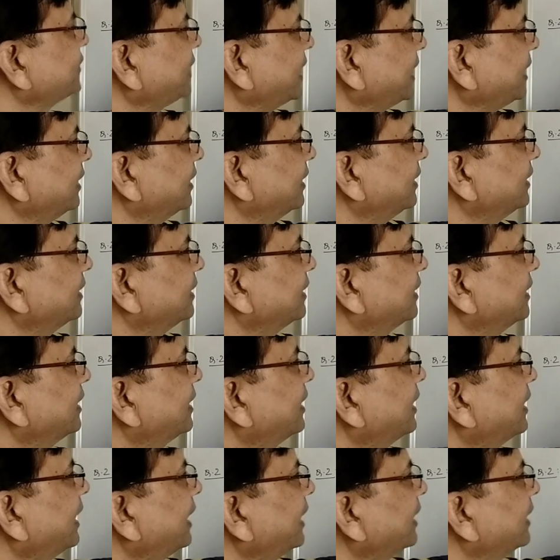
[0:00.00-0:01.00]
triangle
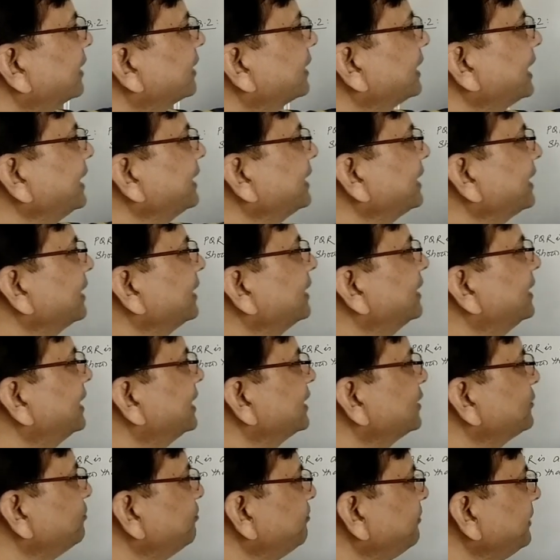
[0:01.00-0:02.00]
and right angle
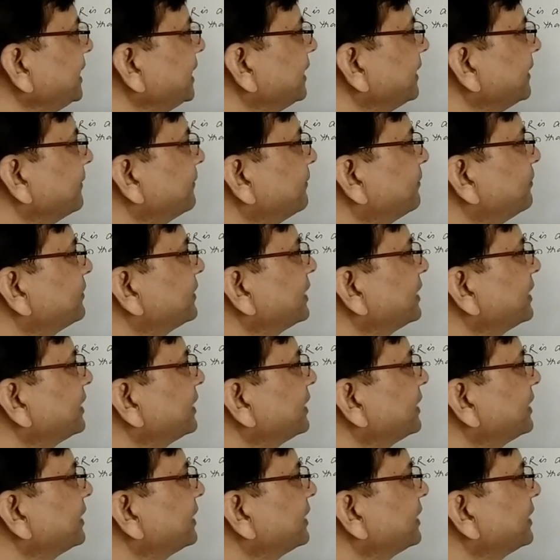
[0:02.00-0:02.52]
at P,